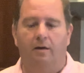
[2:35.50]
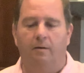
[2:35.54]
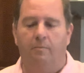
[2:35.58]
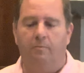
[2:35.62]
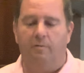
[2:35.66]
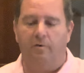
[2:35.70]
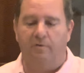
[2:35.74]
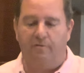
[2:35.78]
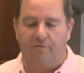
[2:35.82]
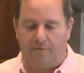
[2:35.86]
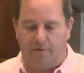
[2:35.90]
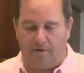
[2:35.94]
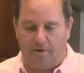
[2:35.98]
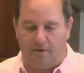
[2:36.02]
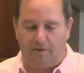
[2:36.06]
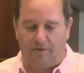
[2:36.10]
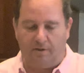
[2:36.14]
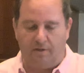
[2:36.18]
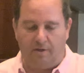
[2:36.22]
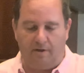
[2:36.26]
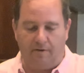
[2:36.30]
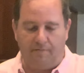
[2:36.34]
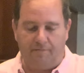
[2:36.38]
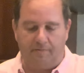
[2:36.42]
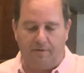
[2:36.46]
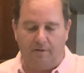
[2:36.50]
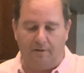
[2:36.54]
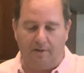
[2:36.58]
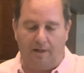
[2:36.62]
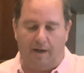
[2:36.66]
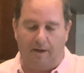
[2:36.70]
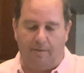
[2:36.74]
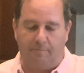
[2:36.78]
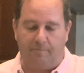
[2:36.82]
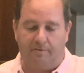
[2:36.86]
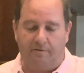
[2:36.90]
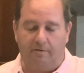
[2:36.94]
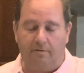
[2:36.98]
We've cooked off the
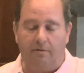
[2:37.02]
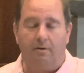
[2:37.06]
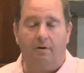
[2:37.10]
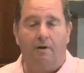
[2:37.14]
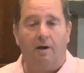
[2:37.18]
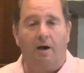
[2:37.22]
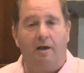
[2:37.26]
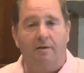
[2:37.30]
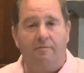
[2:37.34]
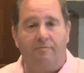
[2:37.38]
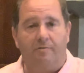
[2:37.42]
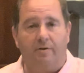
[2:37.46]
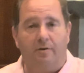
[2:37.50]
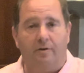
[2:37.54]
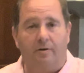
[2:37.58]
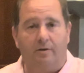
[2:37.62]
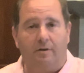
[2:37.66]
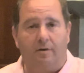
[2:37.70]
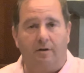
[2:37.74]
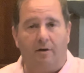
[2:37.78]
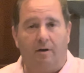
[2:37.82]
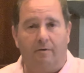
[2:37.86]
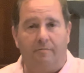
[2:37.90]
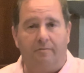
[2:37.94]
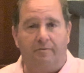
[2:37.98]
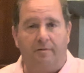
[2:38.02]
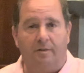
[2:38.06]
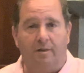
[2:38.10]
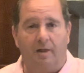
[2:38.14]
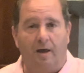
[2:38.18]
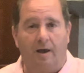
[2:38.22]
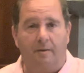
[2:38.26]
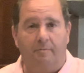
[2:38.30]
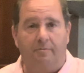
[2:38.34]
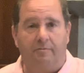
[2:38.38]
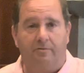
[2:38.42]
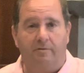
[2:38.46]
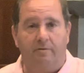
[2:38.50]
lobster. I've cooked off the
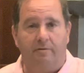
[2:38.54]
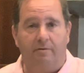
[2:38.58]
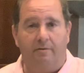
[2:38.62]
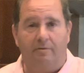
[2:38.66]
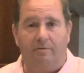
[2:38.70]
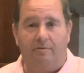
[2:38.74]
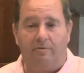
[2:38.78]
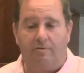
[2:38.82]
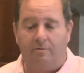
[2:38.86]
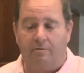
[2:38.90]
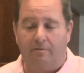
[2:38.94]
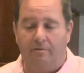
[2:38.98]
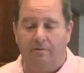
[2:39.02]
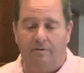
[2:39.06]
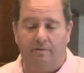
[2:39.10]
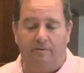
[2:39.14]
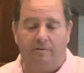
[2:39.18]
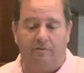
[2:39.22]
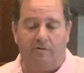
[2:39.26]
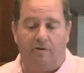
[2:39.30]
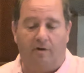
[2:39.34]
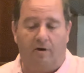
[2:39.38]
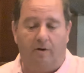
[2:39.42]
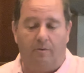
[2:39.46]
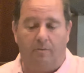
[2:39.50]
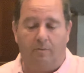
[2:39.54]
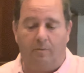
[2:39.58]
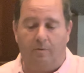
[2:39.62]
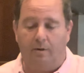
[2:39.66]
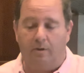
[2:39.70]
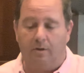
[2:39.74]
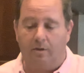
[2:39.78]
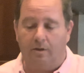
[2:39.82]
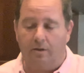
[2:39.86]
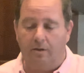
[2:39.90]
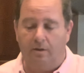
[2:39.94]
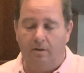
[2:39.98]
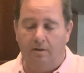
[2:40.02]
lobster in salt
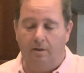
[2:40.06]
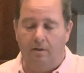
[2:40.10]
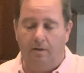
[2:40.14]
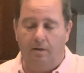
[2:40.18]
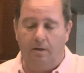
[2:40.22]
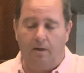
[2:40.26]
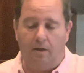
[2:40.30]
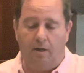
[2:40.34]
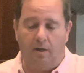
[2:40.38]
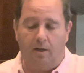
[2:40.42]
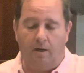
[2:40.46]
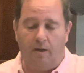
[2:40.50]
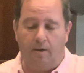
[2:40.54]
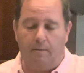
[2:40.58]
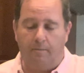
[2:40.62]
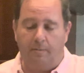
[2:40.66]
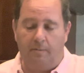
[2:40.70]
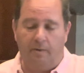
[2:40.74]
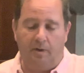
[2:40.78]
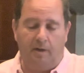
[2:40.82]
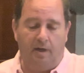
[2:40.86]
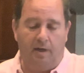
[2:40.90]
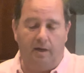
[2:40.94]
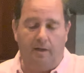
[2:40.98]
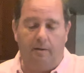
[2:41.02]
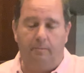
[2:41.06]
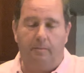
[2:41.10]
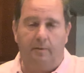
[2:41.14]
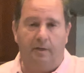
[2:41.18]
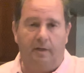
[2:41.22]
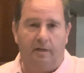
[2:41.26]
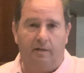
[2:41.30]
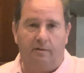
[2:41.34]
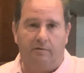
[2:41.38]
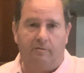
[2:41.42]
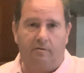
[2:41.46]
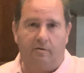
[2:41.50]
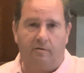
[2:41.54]
water. 8
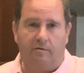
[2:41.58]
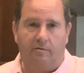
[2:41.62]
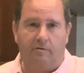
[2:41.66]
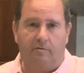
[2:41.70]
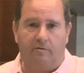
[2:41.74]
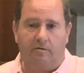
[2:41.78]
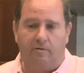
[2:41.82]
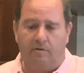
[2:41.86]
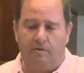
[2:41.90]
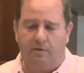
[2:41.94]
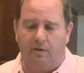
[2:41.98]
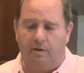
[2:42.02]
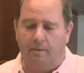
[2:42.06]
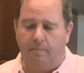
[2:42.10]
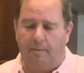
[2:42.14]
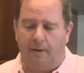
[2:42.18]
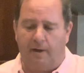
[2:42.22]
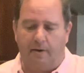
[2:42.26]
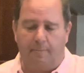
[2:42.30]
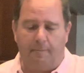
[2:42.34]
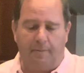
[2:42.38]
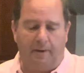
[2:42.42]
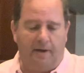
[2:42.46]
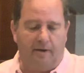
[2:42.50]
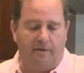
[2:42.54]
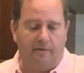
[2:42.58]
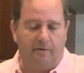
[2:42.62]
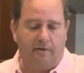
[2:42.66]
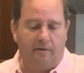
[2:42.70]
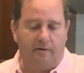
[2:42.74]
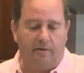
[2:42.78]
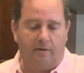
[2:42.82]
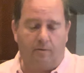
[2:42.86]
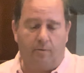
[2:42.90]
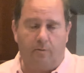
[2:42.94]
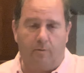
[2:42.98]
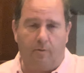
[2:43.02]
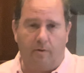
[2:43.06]
minutes because it's only about 1.25
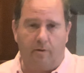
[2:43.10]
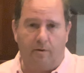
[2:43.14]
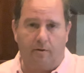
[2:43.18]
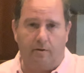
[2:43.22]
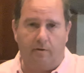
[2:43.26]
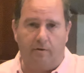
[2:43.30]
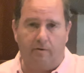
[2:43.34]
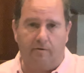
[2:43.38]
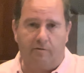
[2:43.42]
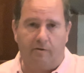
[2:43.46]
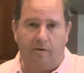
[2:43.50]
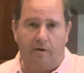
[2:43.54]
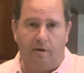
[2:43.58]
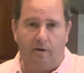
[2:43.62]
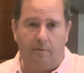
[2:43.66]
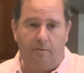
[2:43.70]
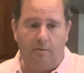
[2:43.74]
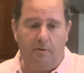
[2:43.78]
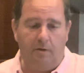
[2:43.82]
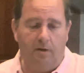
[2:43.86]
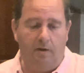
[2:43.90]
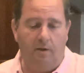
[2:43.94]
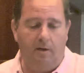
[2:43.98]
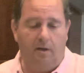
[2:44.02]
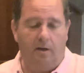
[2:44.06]
pounds or so.